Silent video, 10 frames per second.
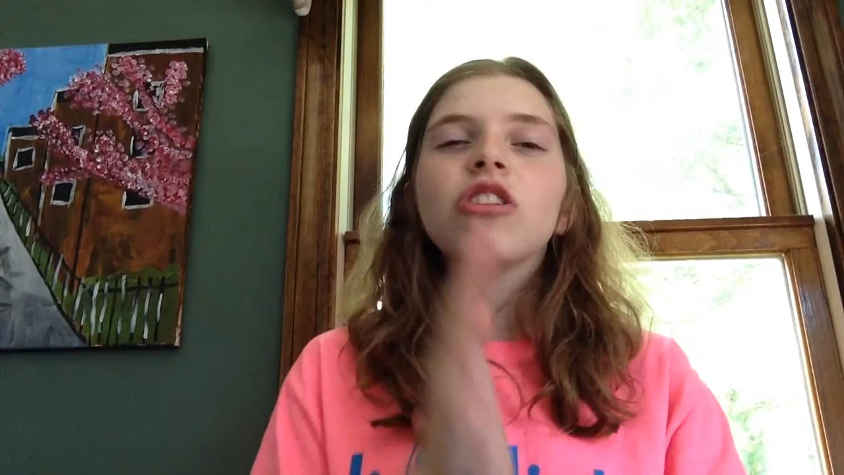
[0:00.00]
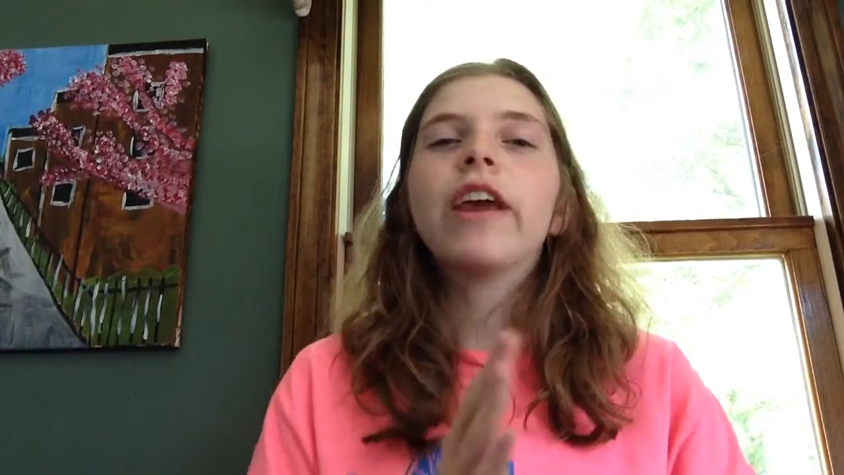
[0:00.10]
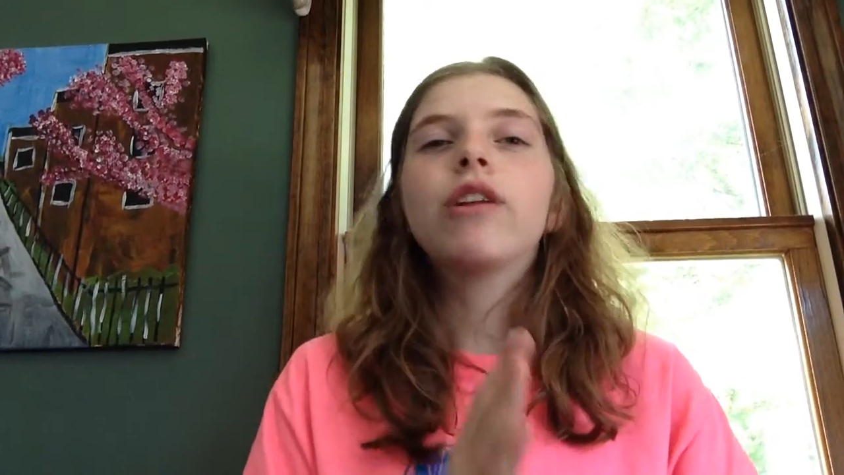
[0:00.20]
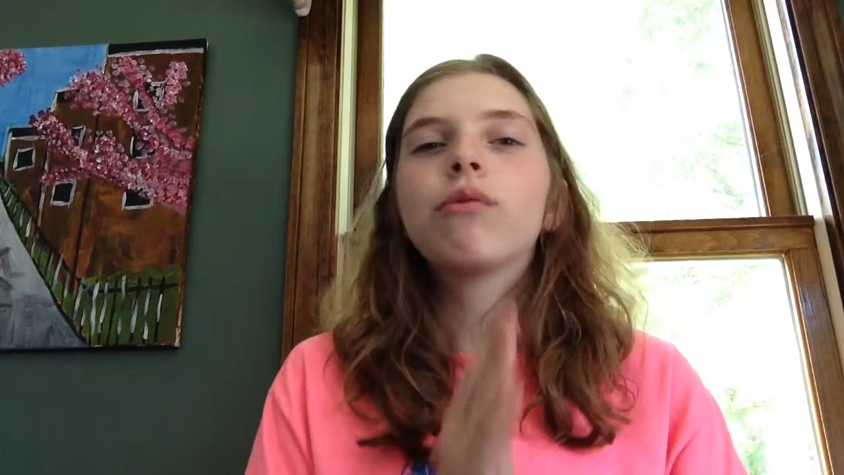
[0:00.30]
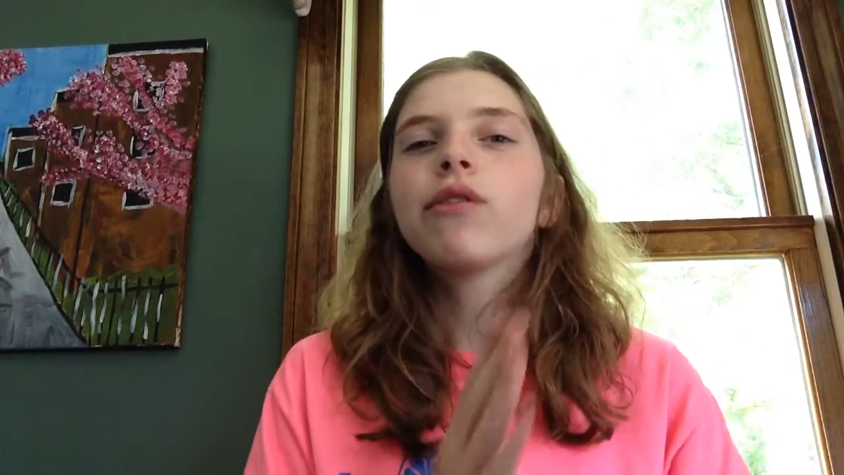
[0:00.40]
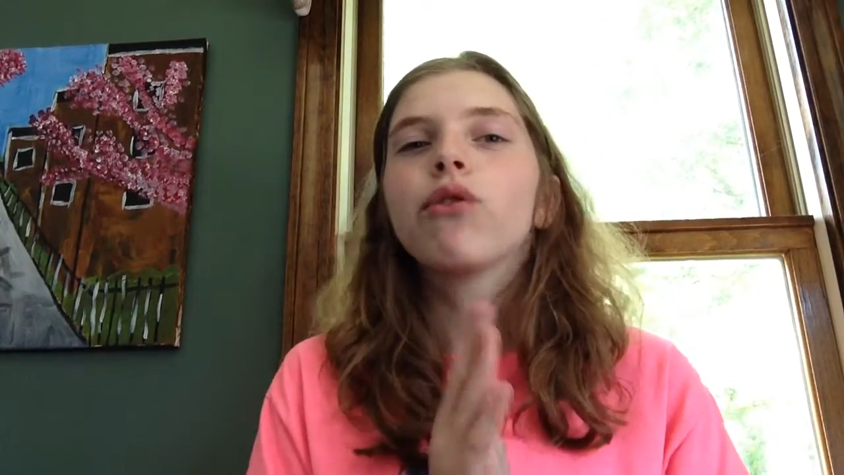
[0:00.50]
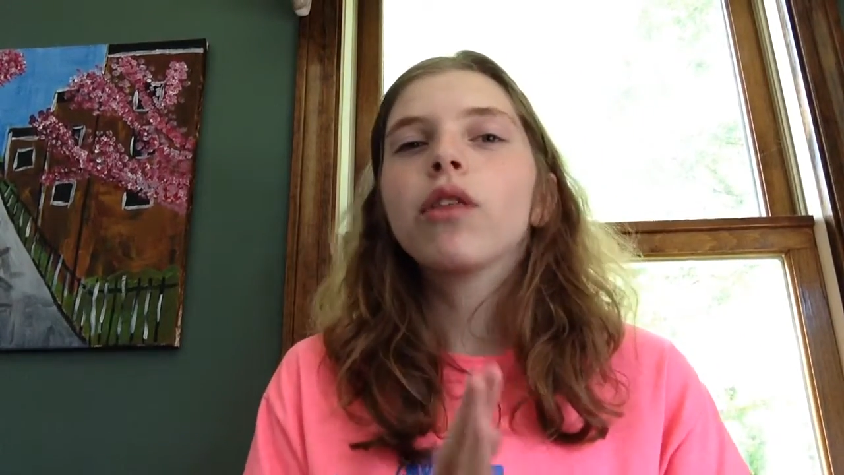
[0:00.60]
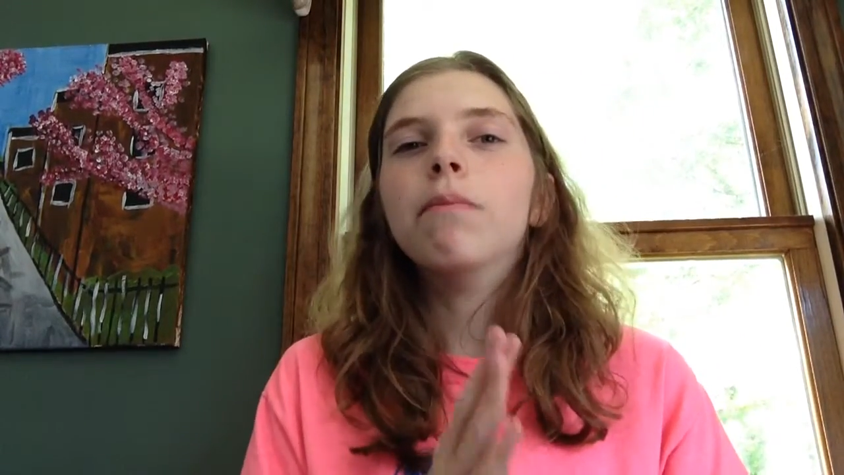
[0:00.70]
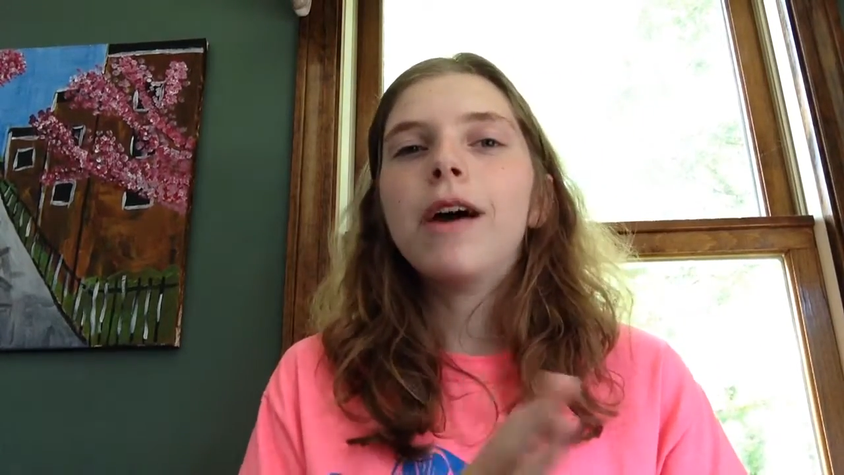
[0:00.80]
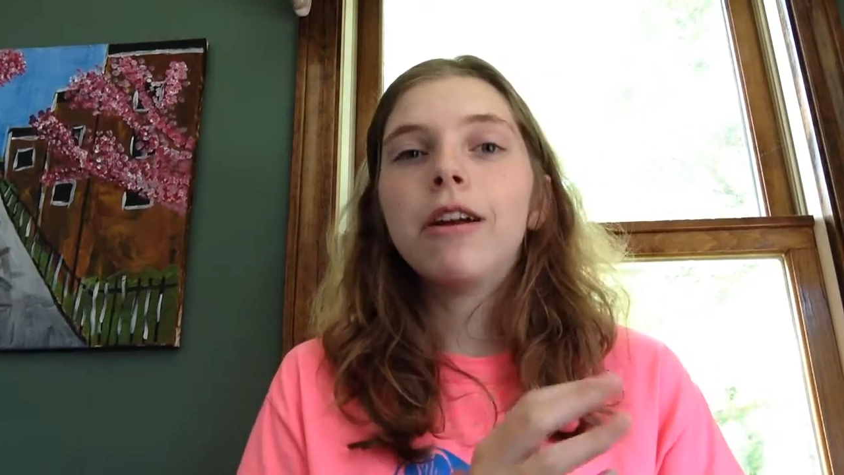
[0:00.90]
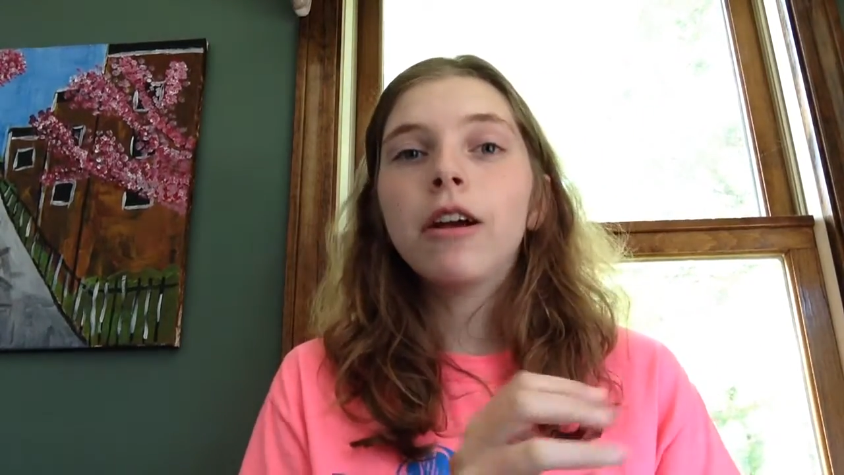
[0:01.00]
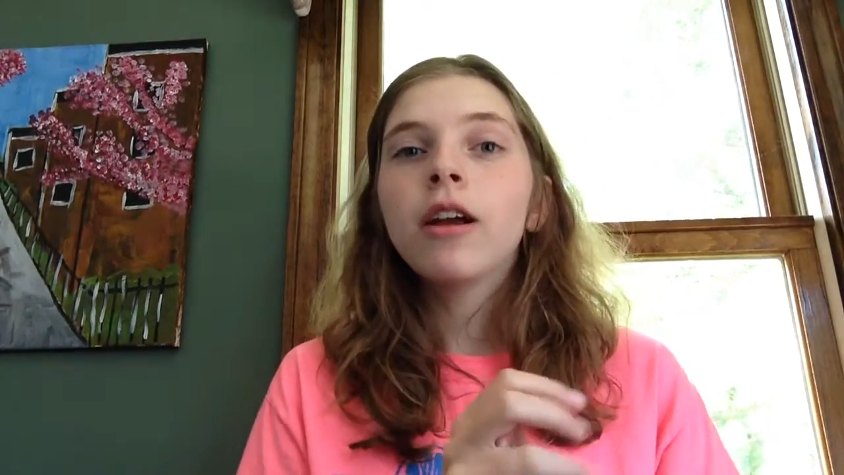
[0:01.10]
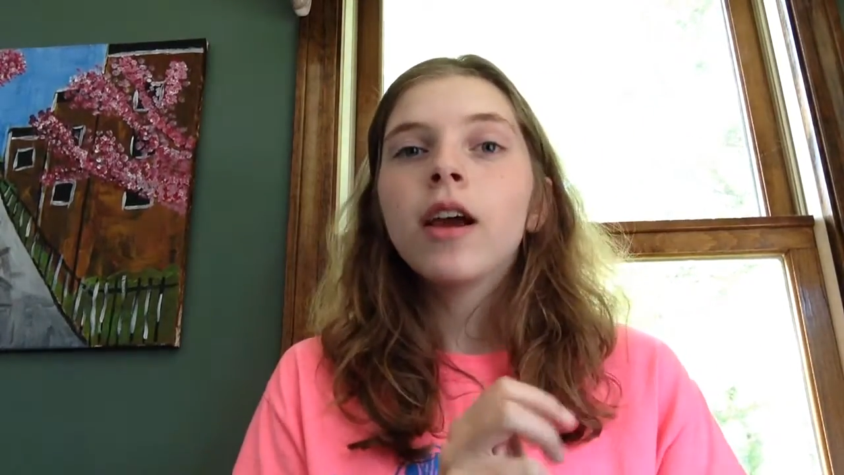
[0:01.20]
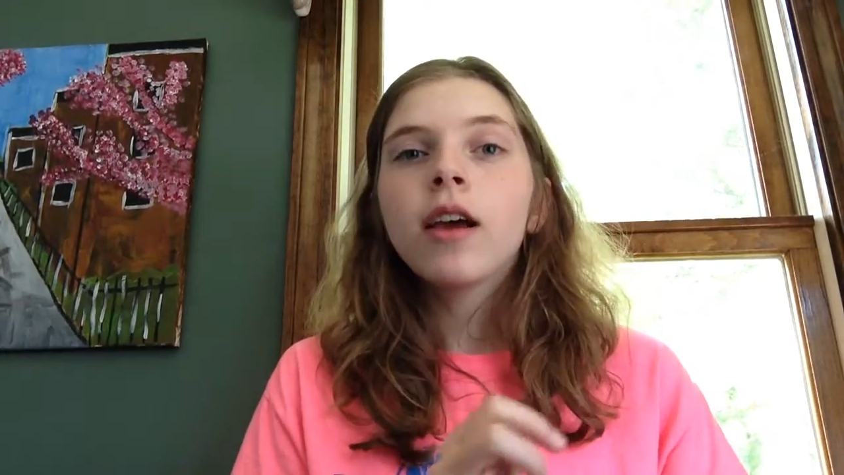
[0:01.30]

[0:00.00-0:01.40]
change was for the better,